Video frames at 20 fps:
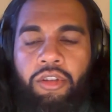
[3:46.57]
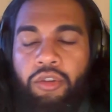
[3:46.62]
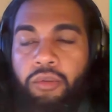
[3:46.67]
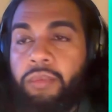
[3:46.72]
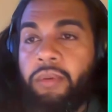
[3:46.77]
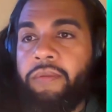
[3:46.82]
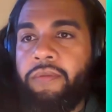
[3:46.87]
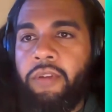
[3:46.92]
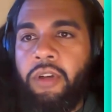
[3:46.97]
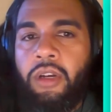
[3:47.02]

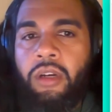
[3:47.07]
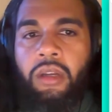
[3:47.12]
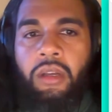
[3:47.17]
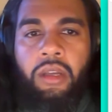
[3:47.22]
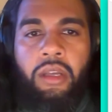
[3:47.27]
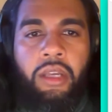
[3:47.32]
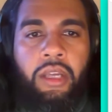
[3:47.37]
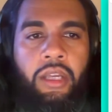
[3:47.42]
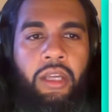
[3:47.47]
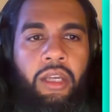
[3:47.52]
you prefer,
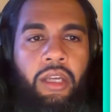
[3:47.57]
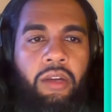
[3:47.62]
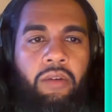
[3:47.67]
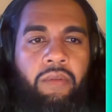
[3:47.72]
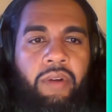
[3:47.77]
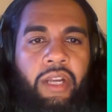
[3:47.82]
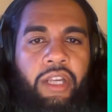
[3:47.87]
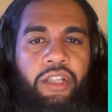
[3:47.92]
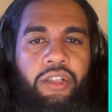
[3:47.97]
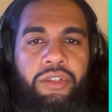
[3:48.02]

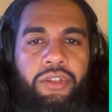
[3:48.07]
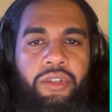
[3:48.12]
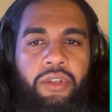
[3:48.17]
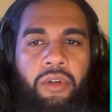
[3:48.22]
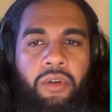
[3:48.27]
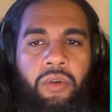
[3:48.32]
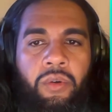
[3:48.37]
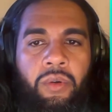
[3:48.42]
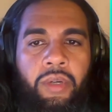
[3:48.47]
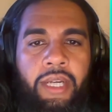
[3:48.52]
right?
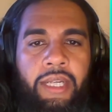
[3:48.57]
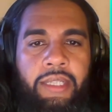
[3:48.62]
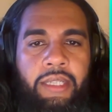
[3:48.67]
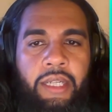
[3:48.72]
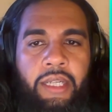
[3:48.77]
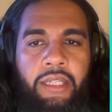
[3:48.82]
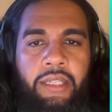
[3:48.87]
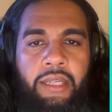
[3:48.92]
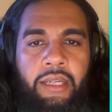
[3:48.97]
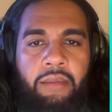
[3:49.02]
So as
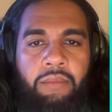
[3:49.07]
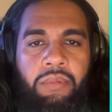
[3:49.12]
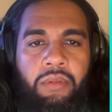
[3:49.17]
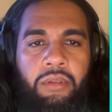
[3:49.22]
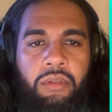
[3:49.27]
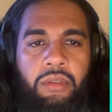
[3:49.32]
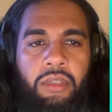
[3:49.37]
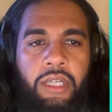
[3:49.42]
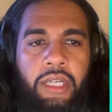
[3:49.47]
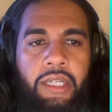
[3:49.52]
an
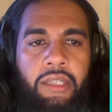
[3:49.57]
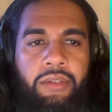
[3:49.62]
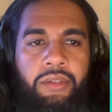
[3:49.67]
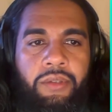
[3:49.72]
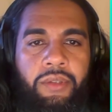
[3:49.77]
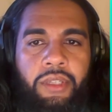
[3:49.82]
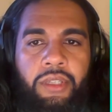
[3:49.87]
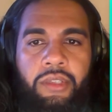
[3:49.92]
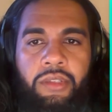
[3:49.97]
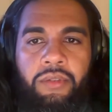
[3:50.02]
example, I'll
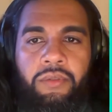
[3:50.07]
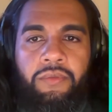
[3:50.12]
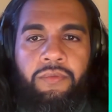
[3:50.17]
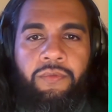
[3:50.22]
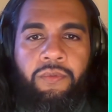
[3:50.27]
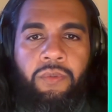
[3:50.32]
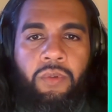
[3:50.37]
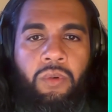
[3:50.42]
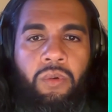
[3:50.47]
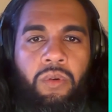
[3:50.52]
do this
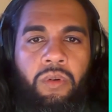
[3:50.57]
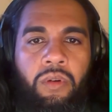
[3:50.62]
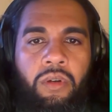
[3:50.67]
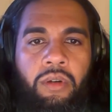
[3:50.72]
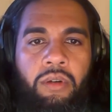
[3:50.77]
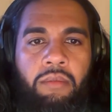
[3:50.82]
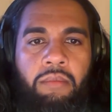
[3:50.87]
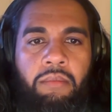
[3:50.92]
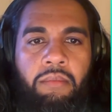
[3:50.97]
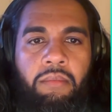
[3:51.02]

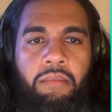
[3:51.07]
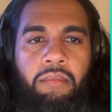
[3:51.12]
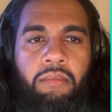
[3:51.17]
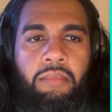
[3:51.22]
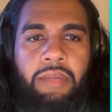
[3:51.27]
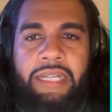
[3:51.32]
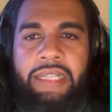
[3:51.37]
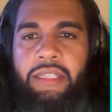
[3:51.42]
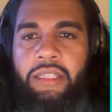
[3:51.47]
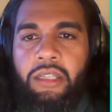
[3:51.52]
for
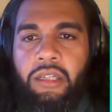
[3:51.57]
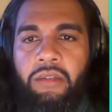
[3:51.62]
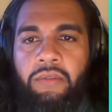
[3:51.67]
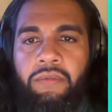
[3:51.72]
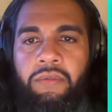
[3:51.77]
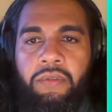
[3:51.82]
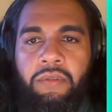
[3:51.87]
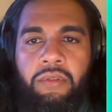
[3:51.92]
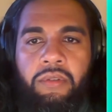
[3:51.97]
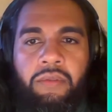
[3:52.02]

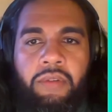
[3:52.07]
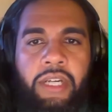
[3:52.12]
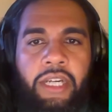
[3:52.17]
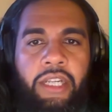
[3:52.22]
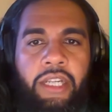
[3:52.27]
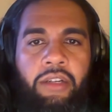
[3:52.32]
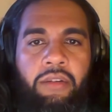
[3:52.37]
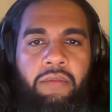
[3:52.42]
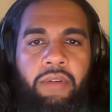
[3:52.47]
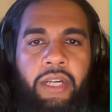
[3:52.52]
myself,
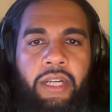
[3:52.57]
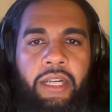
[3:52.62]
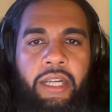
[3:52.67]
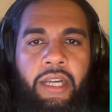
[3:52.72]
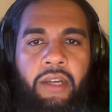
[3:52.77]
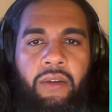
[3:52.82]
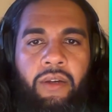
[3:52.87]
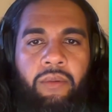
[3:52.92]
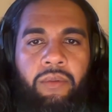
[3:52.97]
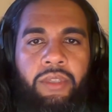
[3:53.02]
right? Right
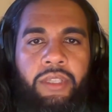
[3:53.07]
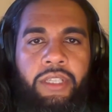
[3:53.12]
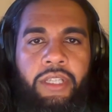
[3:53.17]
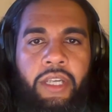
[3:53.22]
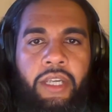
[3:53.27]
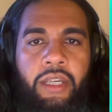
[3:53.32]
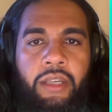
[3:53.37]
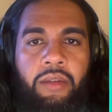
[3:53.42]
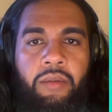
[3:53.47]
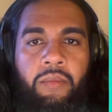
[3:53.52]
now, I would
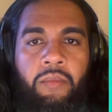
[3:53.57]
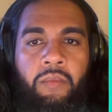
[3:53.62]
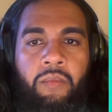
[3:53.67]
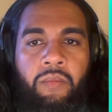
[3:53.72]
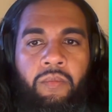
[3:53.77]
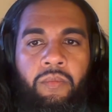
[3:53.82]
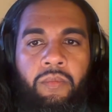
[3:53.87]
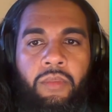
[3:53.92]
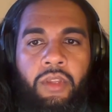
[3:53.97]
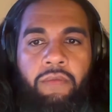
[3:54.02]
say
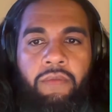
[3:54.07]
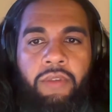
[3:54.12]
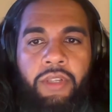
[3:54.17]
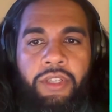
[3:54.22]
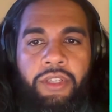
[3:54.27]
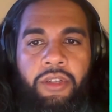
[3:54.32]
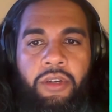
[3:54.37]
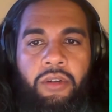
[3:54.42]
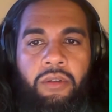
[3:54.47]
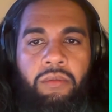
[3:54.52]

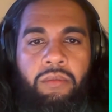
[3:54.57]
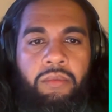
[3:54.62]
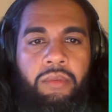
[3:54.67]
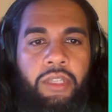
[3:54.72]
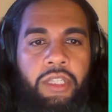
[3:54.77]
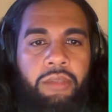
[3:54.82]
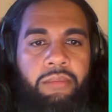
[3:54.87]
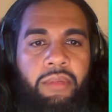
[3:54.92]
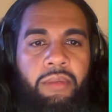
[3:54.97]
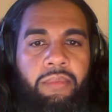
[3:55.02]
V0
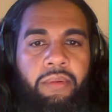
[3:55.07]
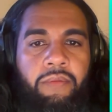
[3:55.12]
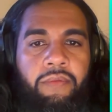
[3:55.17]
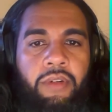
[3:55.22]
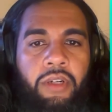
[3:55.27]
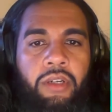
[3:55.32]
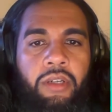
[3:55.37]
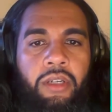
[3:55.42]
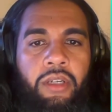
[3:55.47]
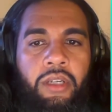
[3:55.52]
is my
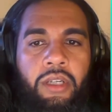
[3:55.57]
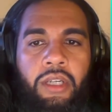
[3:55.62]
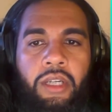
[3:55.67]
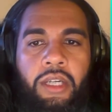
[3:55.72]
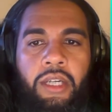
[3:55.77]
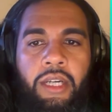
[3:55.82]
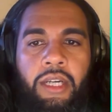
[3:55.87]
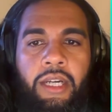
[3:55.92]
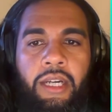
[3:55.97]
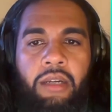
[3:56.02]
preferred.
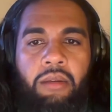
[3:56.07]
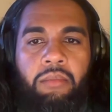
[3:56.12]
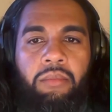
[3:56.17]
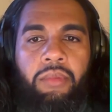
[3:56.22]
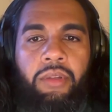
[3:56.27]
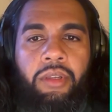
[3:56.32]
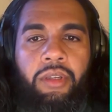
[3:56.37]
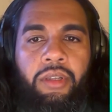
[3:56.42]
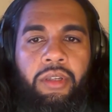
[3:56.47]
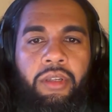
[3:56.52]

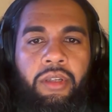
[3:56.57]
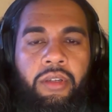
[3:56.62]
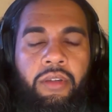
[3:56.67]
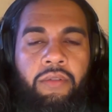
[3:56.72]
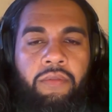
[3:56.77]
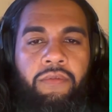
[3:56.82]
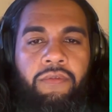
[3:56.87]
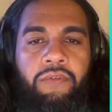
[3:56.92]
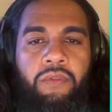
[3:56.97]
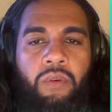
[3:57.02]

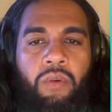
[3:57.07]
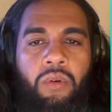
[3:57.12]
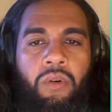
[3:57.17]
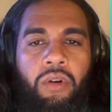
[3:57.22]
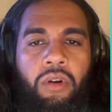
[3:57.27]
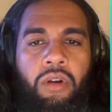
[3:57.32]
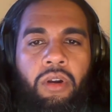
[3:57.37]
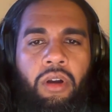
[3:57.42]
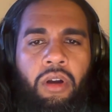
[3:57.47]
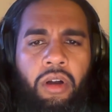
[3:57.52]

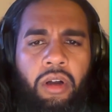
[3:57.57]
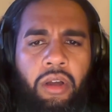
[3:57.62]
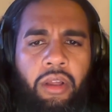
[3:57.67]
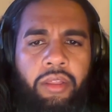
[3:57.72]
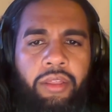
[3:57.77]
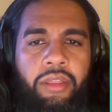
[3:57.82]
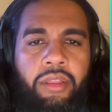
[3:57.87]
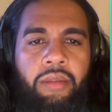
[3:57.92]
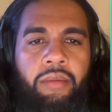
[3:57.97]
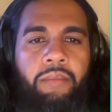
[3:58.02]
For
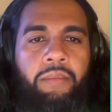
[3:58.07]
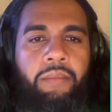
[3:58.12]
auth,